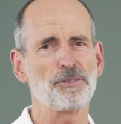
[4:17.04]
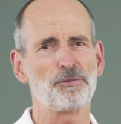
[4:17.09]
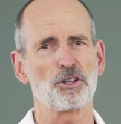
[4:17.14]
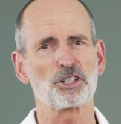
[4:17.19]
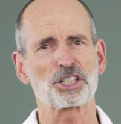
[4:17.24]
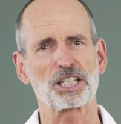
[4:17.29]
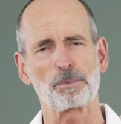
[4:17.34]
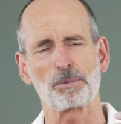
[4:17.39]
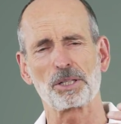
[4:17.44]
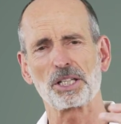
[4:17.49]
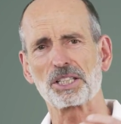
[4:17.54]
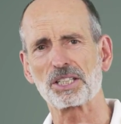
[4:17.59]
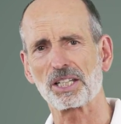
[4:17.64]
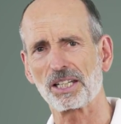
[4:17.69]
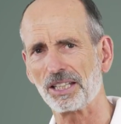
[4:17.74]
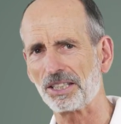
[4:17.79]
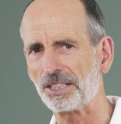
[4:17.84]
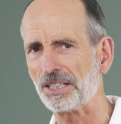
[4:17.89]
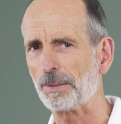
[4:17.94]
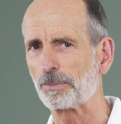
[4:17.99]
This
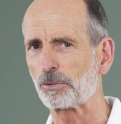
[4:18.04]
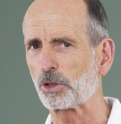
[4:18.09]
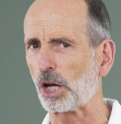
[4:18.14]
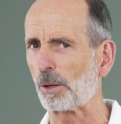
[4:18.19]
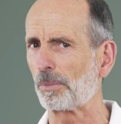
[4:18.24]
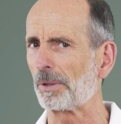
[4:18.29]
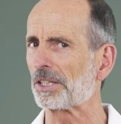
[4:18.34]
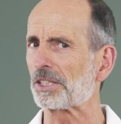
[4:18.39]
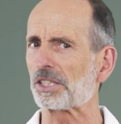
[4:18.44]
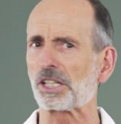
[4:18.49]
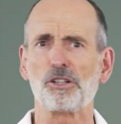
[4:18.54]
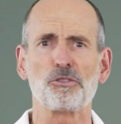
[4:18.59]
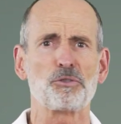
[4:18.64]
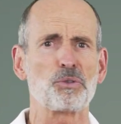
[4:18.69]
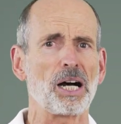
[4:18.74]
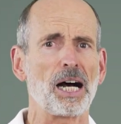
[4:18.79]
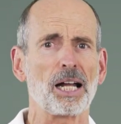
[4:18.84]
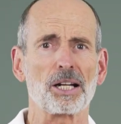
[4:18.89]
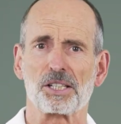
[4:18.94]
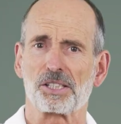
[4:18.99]
applies to body strength,
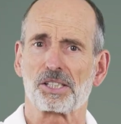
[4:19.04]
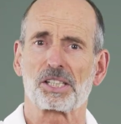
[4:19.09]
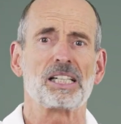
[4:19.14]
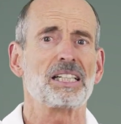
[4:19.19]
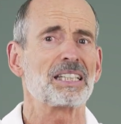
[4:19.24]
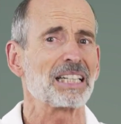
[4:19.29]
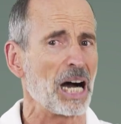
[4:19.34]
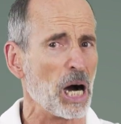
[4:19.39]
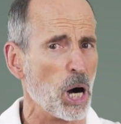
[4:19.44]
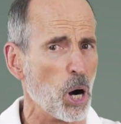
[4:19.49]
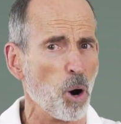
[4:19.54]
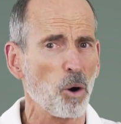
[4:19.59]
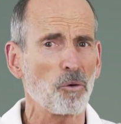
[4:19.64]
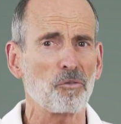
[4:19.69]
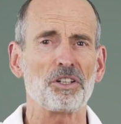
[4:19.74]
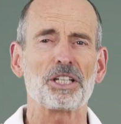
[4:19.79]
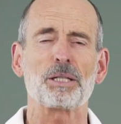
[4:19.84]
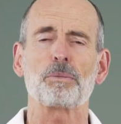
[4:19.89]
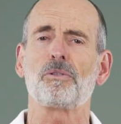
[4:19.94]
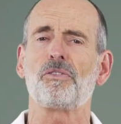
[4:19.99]
stability, to
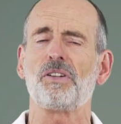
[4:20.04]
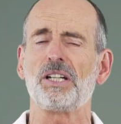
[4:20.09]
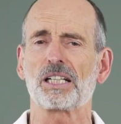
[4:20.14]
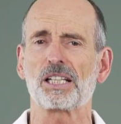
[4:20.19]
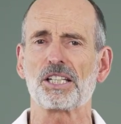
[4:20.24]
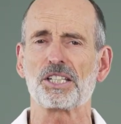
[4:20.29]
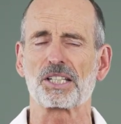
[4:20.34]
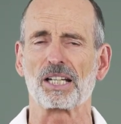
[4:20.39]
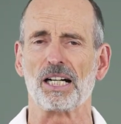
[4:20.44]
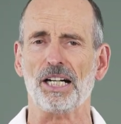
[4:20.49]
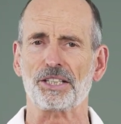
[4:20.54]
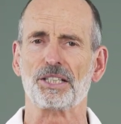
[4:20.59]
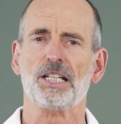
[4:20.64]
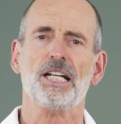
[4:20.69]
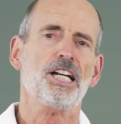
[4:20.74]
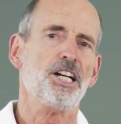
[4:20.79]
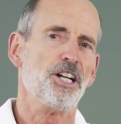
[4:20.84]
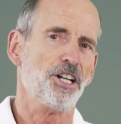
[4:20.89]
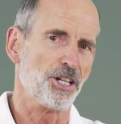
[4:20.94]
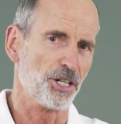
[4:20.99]
everything.
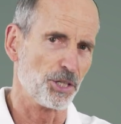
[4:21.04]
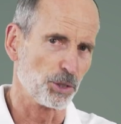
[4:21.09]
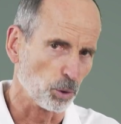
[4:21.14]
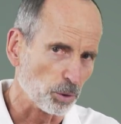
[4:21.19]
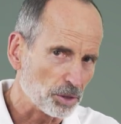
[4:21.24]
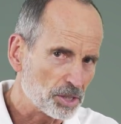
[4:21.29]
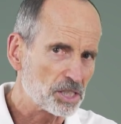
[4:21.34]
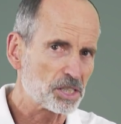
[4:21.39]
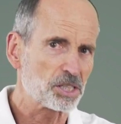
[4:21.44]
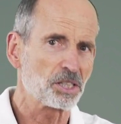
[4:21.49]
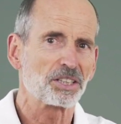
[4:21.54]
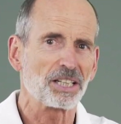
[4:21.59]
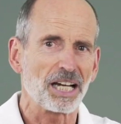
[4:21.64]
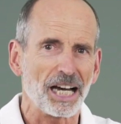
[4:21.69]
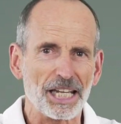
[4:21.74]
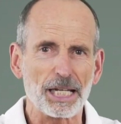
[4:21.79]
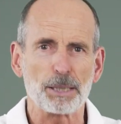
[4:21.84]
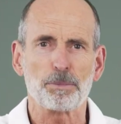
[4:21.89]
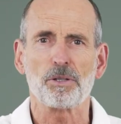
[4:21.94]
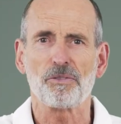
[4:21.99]
Also the
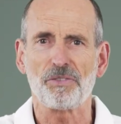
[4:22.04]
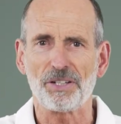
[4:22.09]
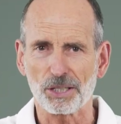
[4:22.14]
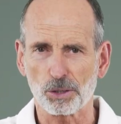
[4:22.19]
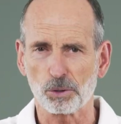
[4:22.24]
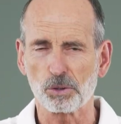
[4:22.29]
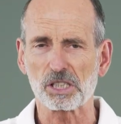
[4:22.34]
flexibility.